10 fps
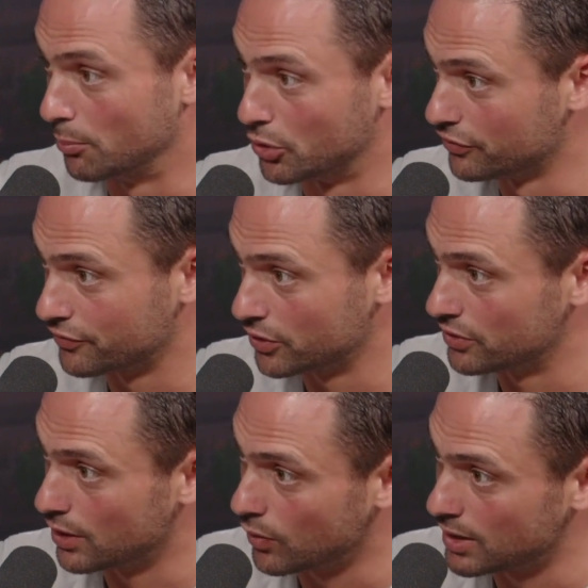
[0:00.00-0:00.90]
bird
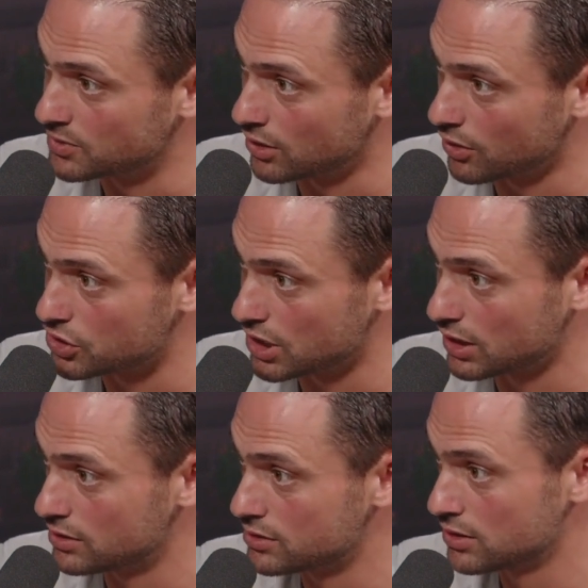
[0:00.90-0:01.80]
flu that wipes out all the
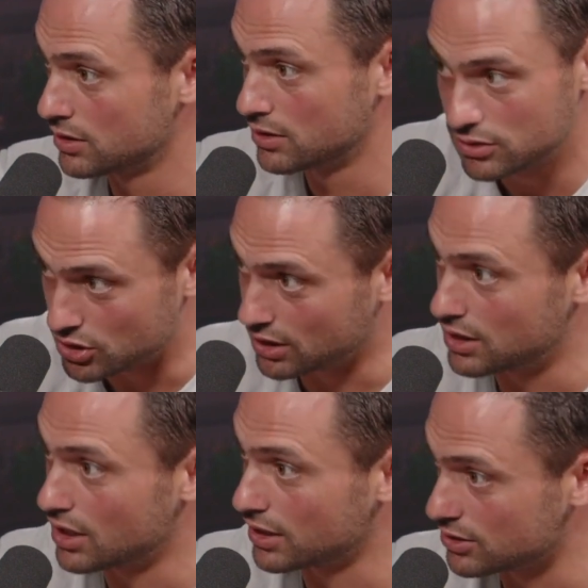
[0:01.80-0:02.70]
chickens,
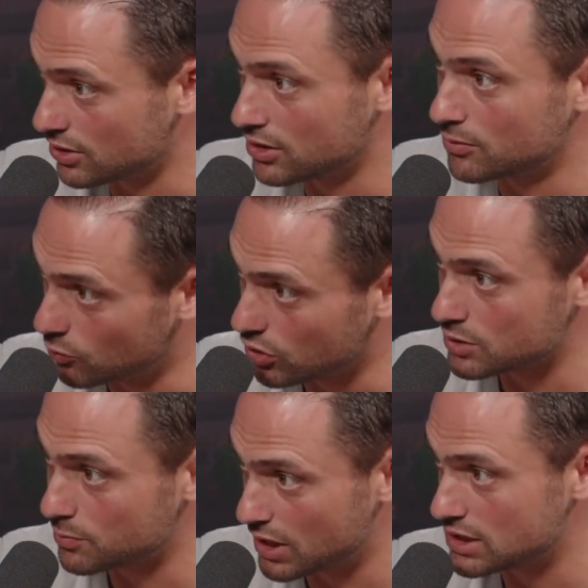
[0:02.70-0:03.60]
chicken nuggets are going to be more
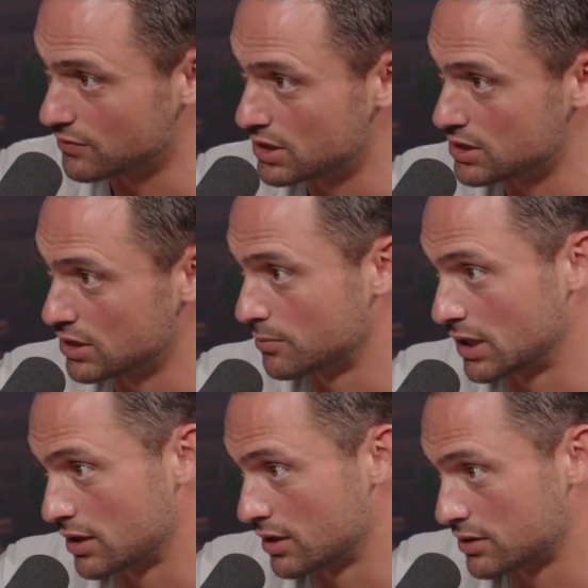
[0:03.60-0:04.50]
expensive this year
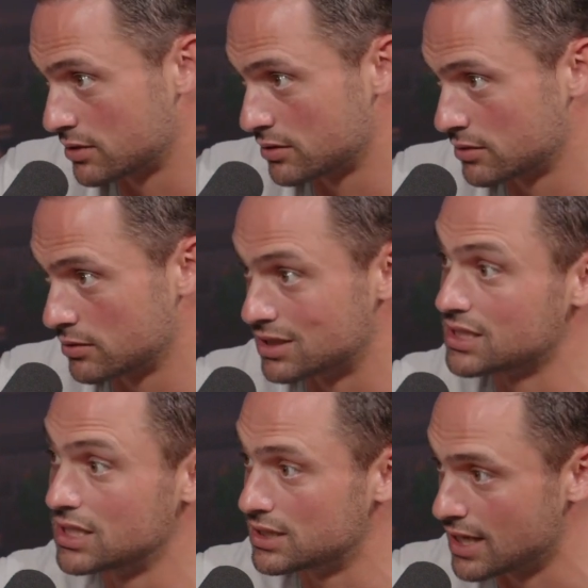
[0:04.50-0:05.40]
because
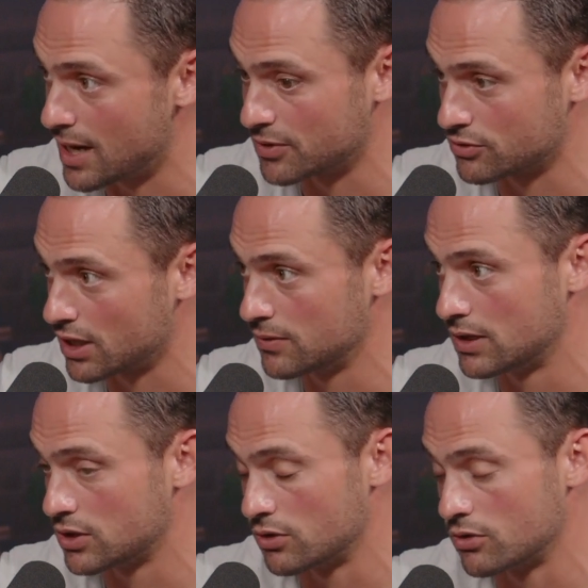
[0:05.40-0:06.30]
disease happens, right? Yeah.
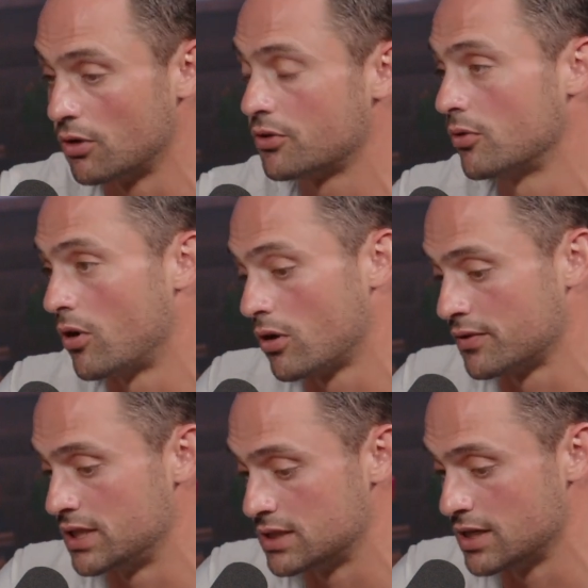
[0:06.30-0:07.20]
And so you go through all
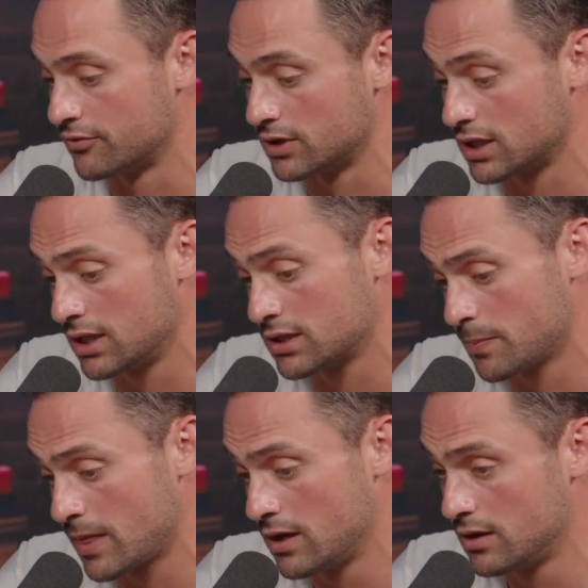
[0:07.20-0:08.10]
of these different things.
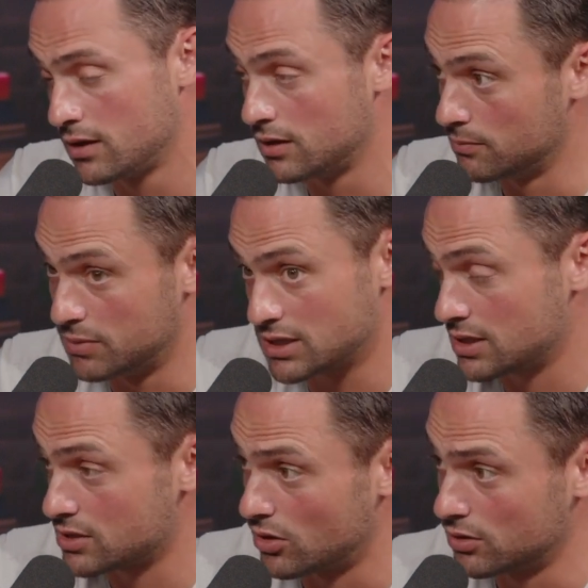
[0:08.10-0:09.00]

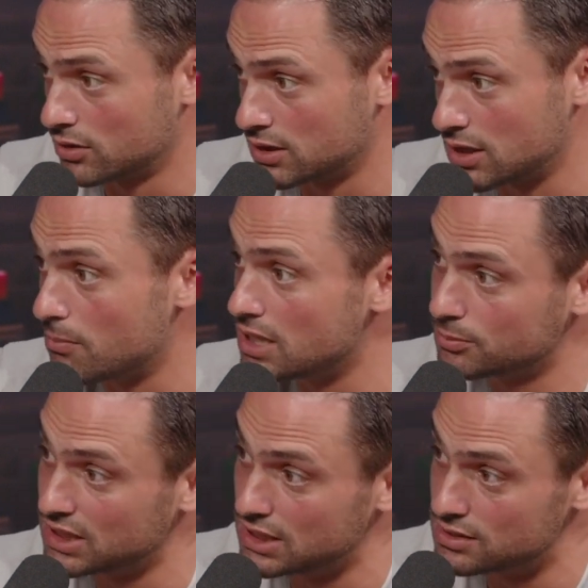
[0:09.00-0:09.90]
Business is hard. It's not meant
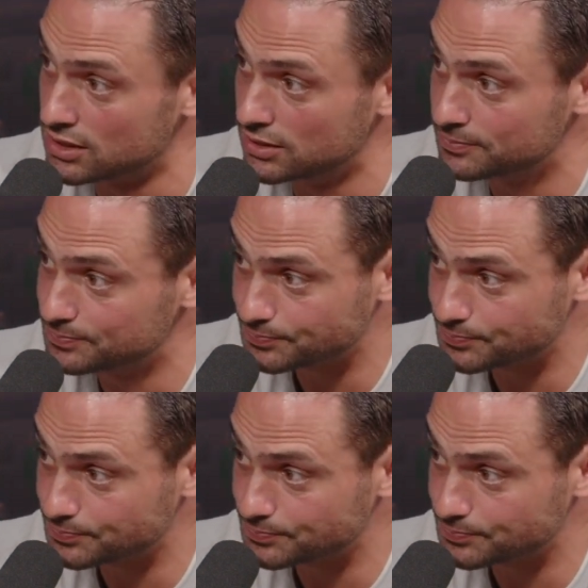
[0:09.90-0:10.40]
to be easy,